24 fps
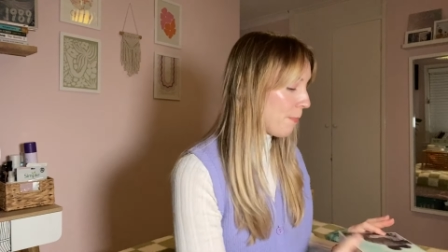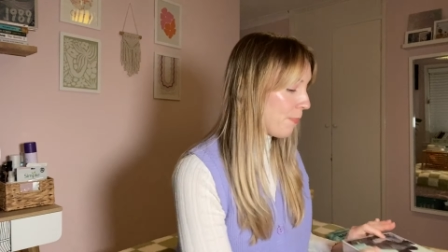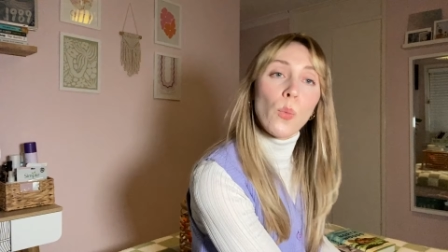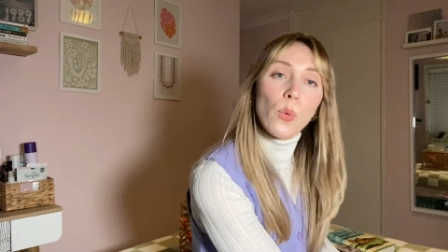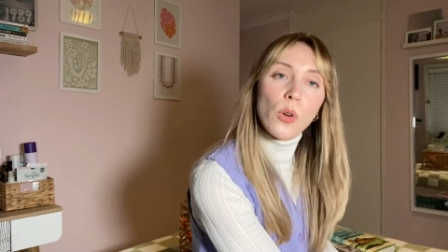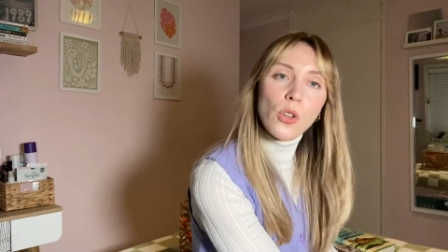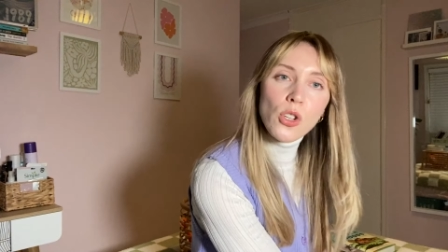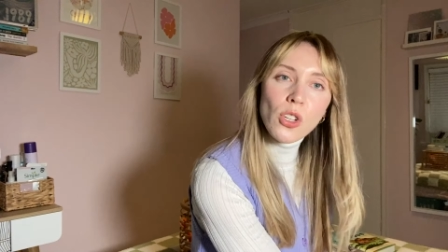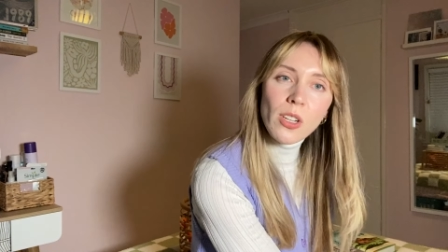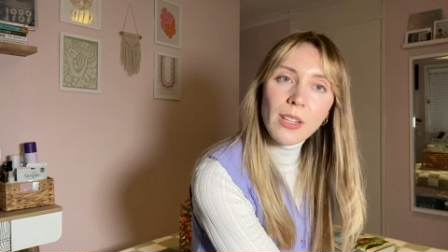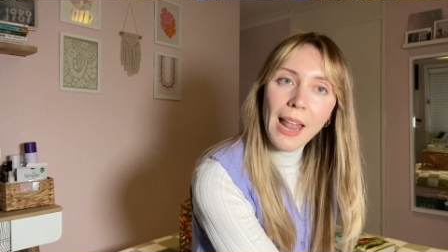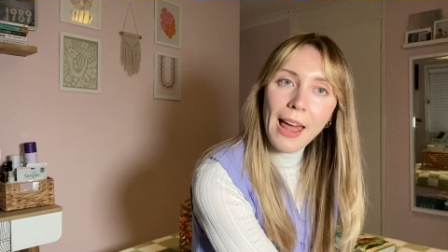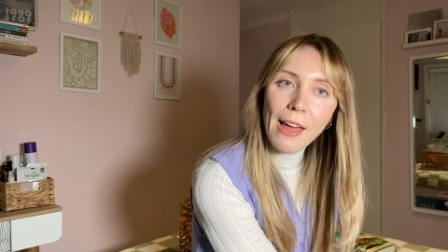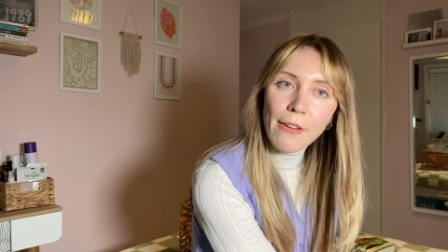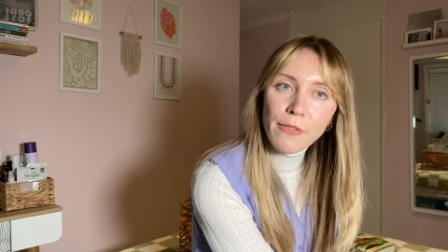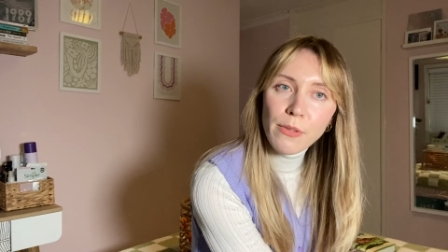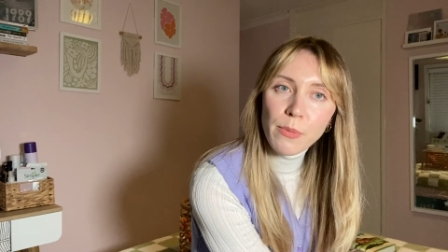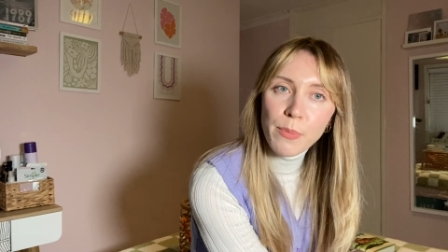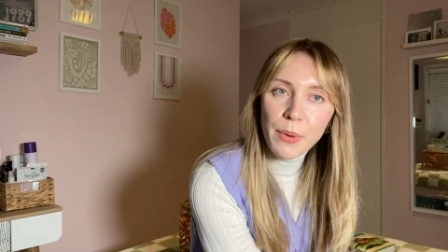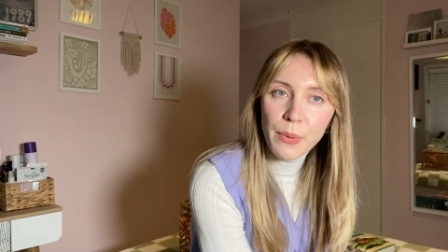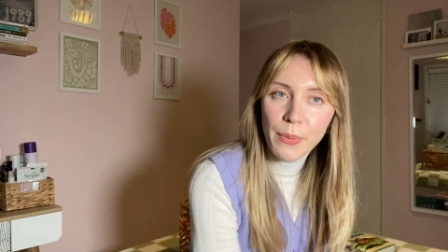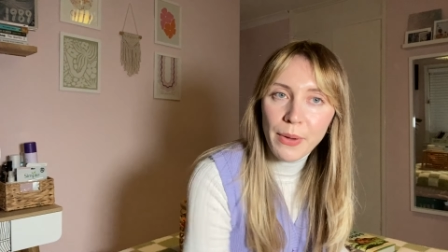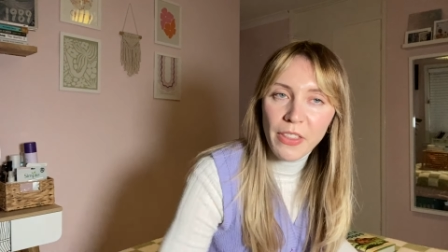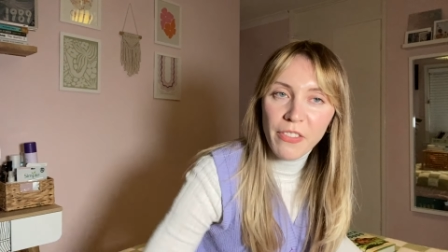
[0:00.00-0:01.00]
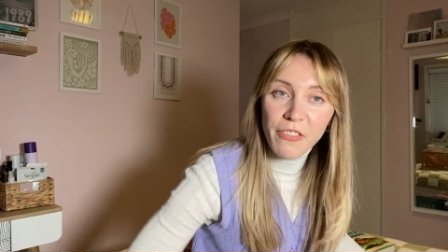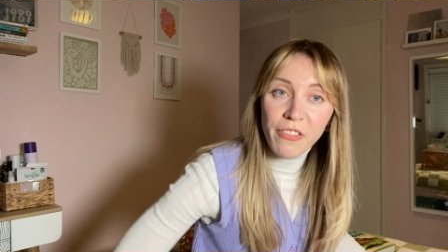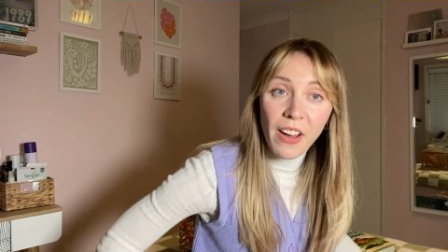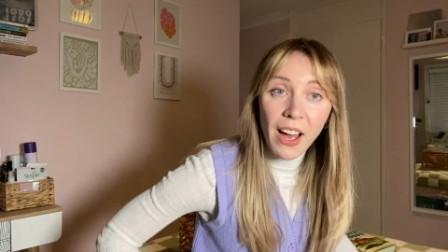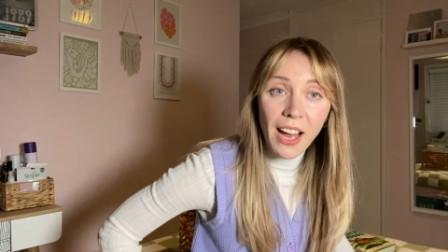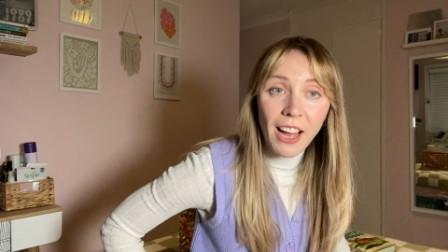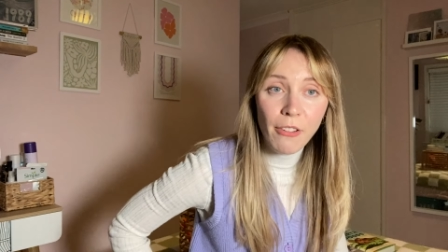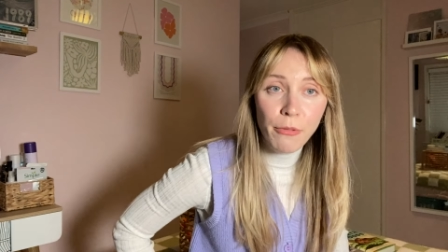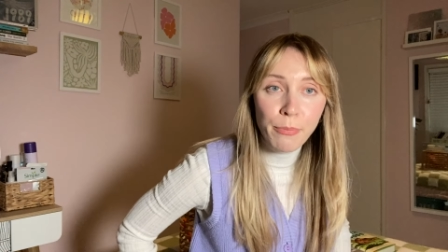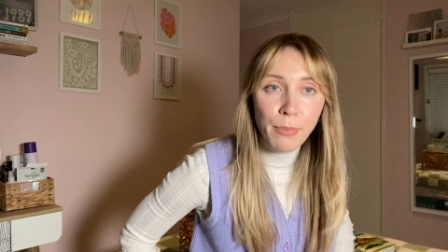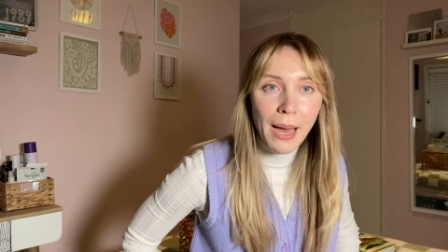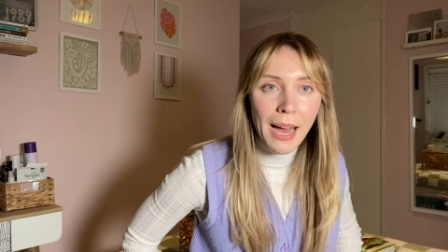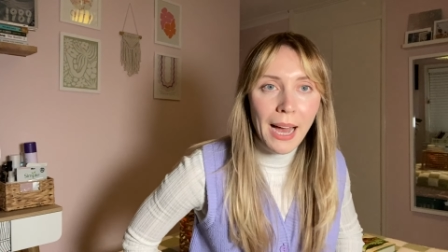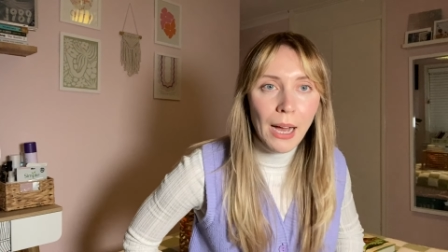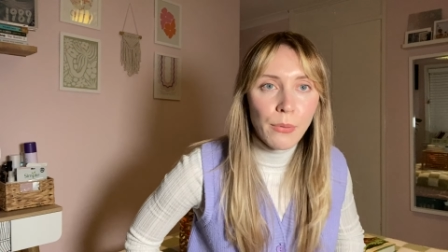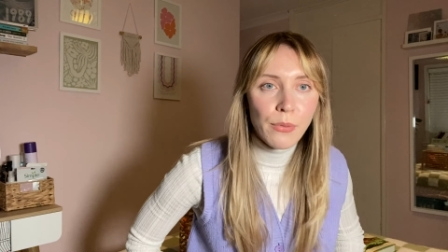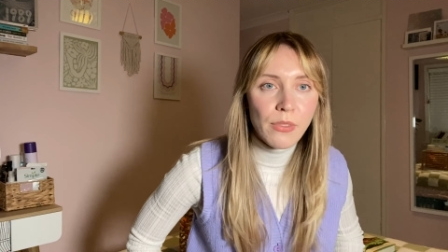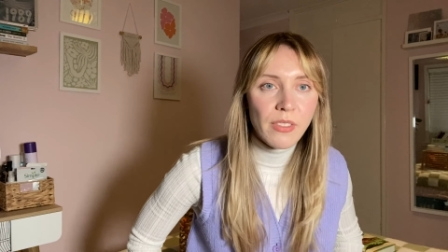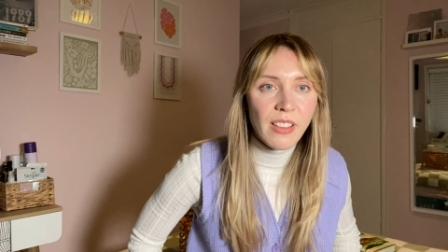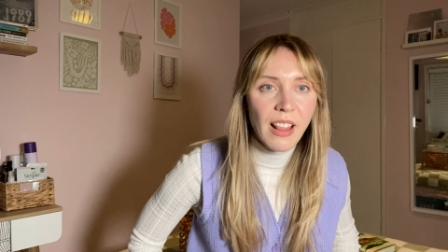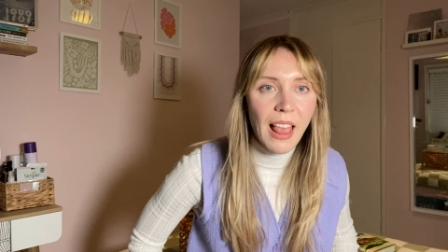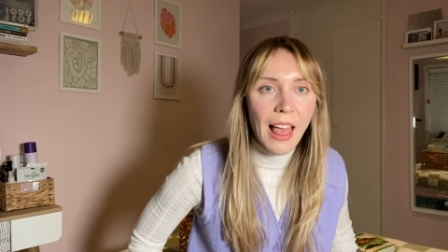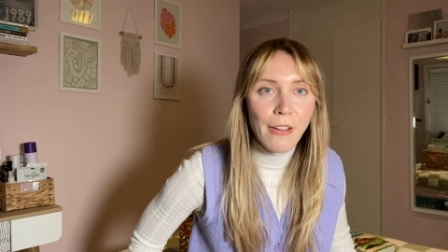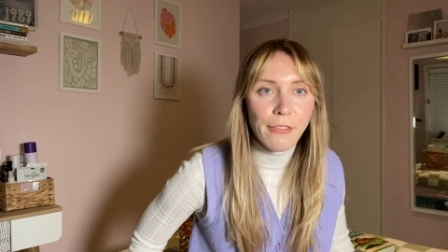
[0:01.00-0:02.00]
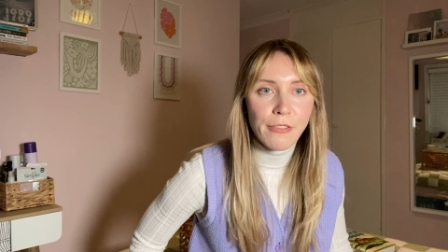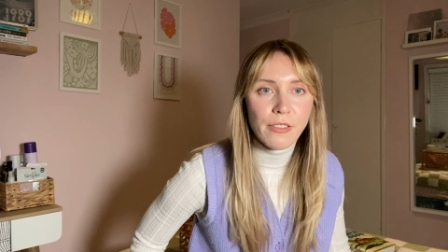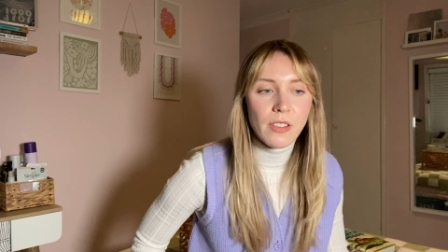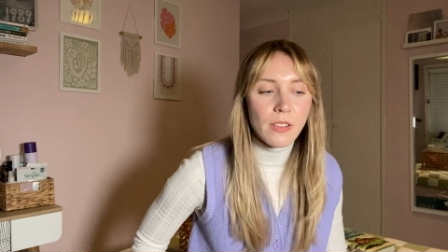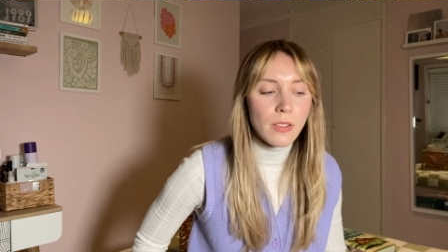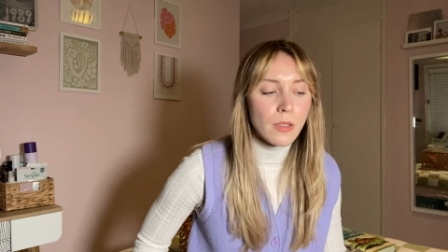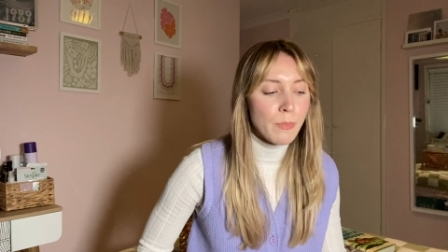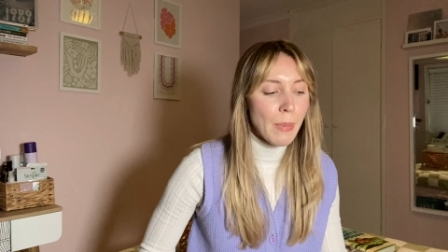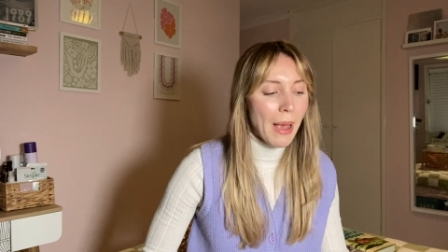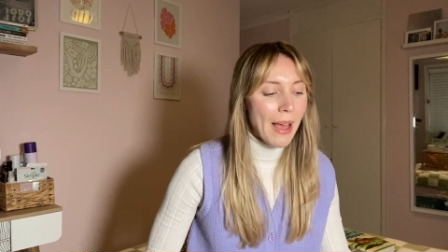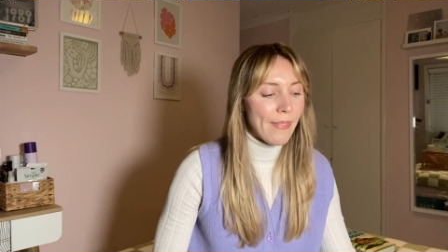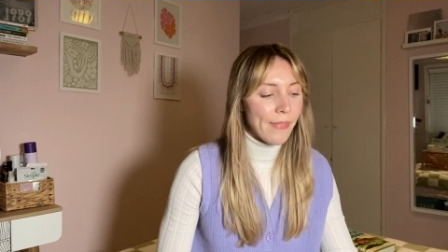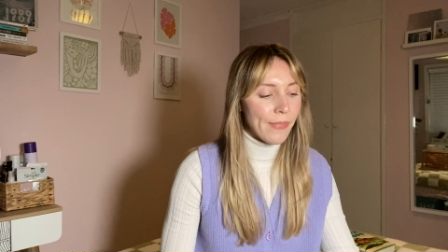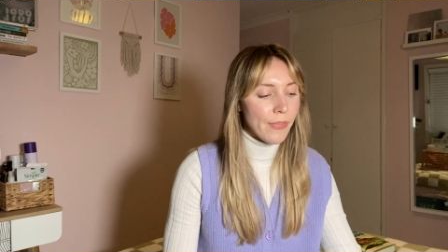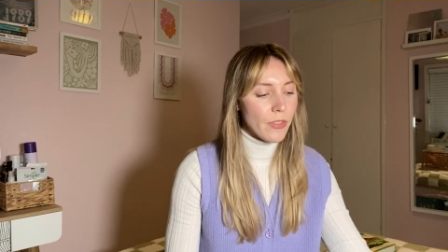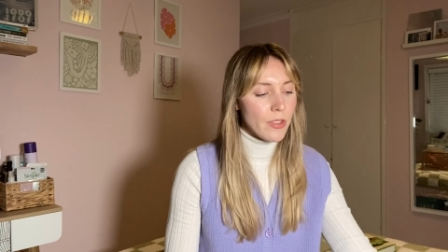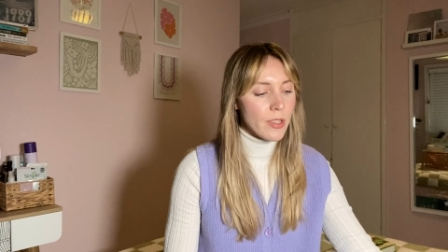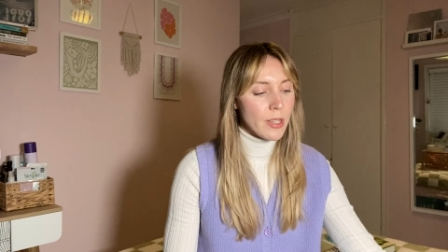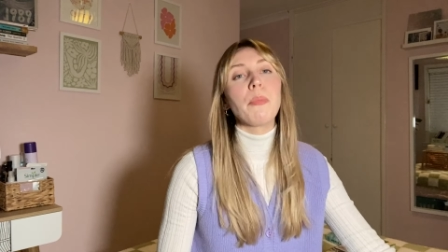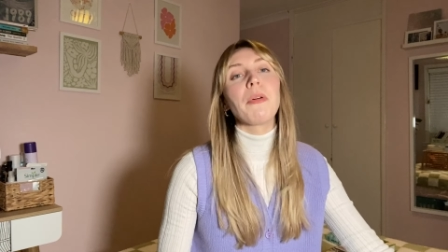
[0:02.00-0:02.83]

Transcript: which left me with five pounds left to spend.